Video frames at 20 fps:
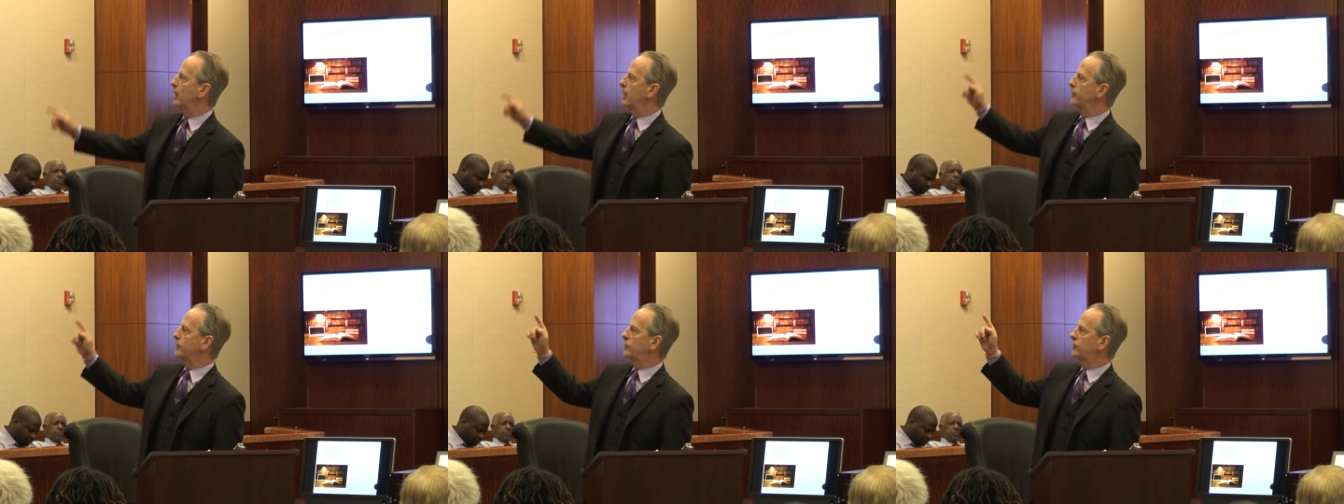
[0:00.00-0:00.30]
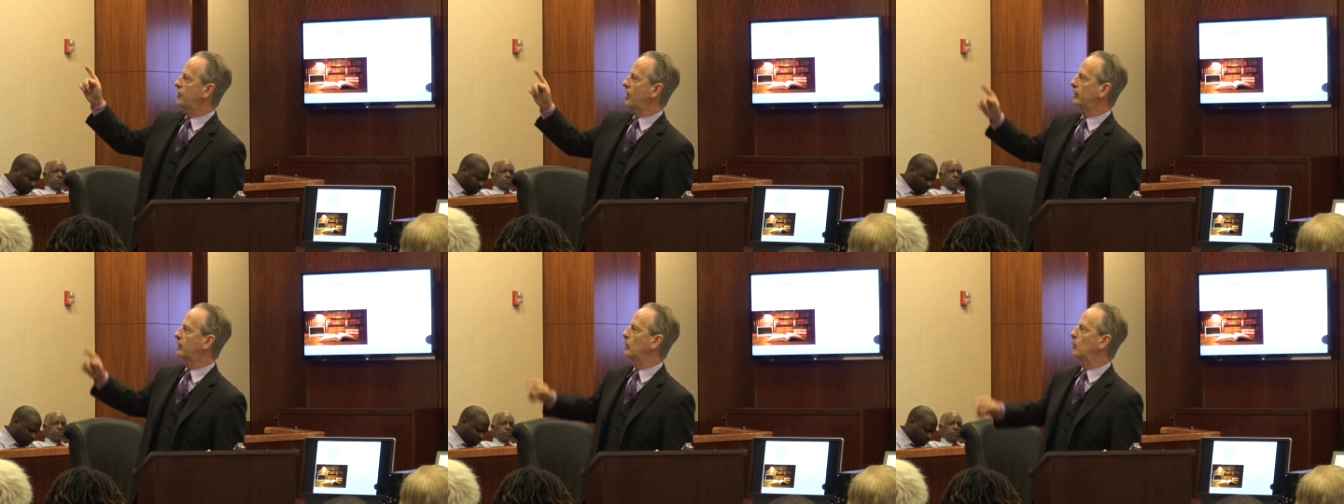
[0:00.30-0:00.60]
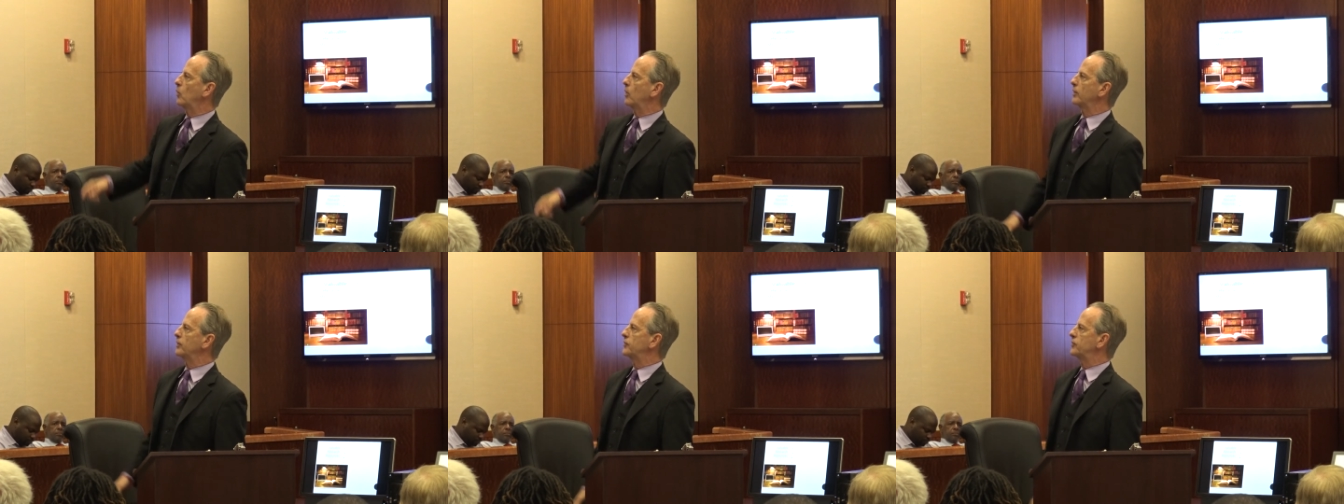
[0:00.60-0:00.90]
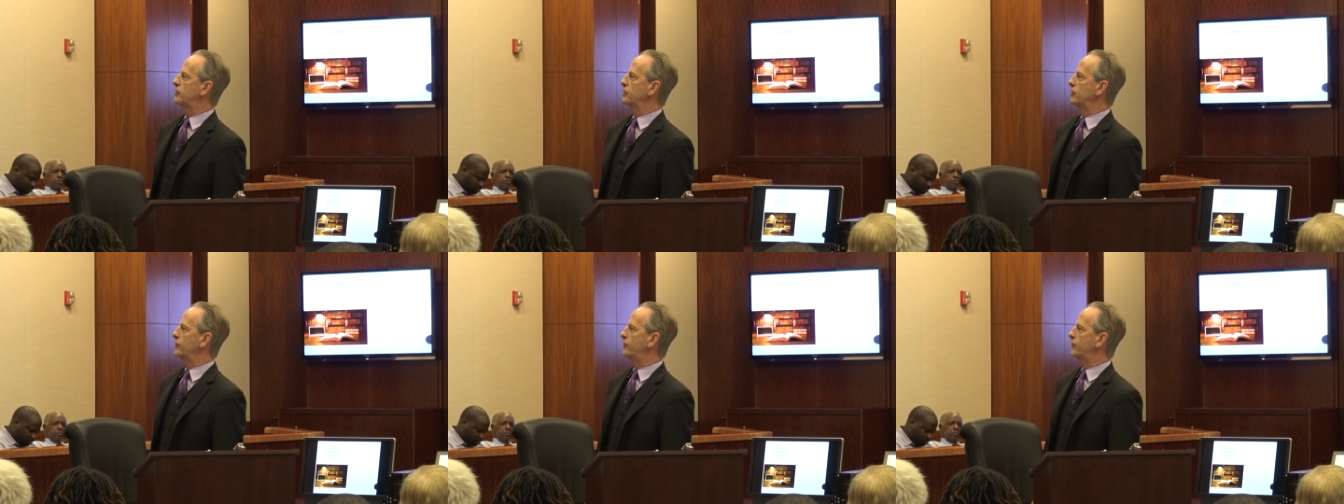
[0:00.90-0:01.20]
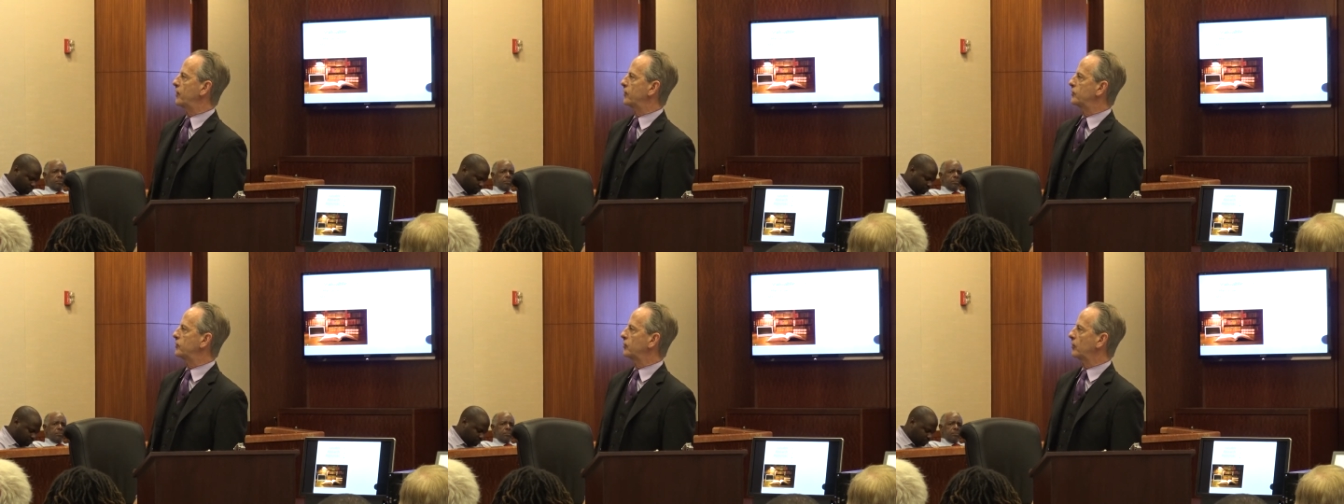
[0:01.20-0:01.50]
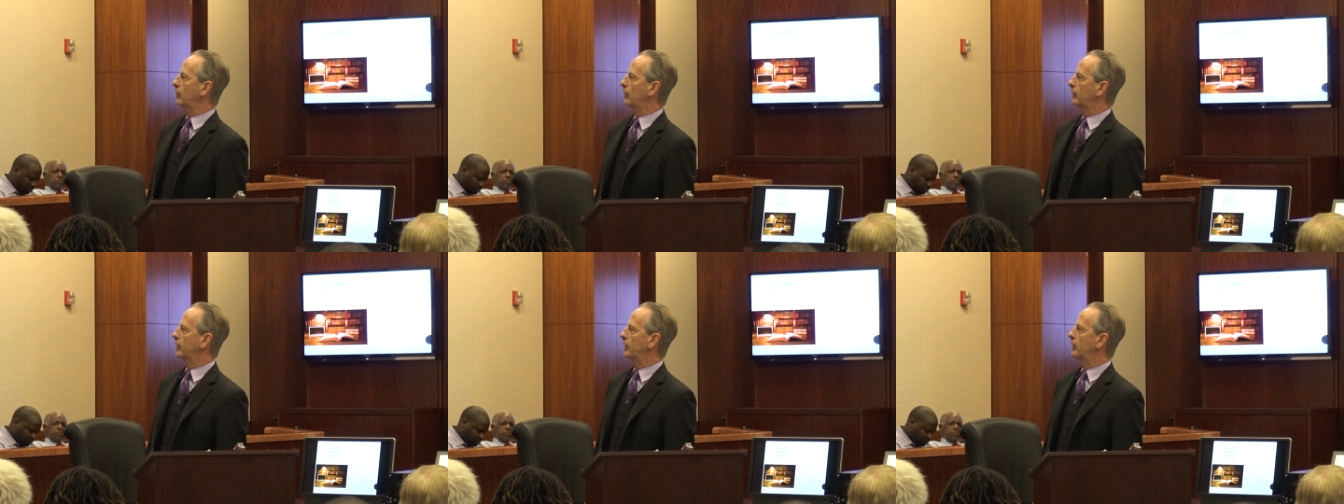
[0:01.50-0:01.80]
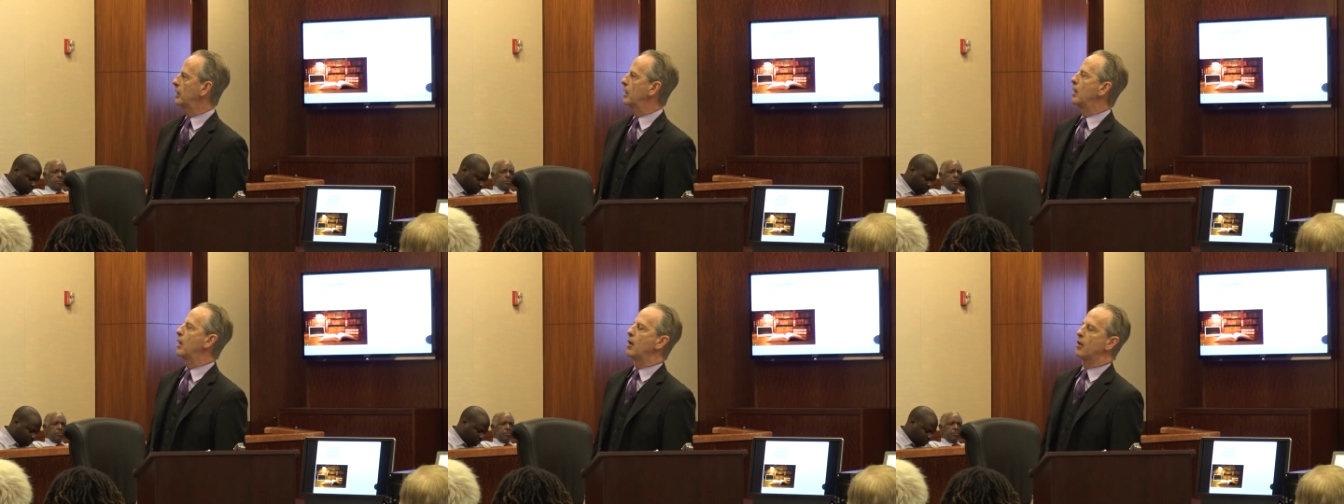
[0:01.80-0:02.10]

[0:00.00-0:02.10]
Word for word: The second one is to the Fifth Circuit.